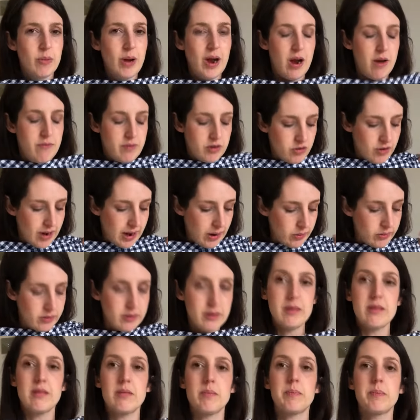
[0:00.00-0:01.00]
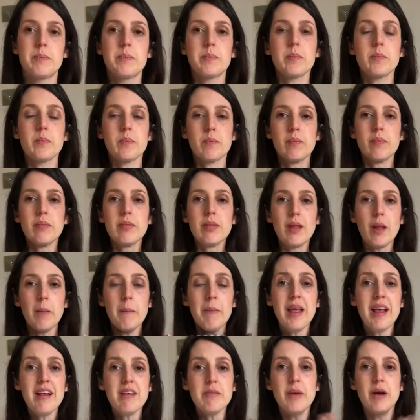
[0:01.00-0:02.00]
to wear over trousers
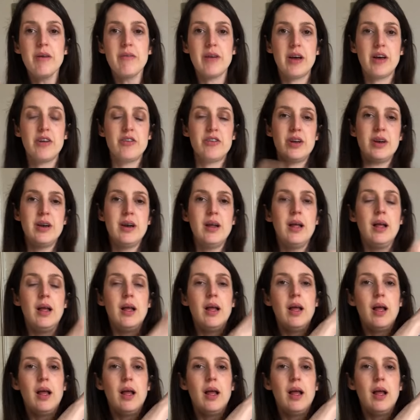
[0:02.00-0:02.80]
that's my version.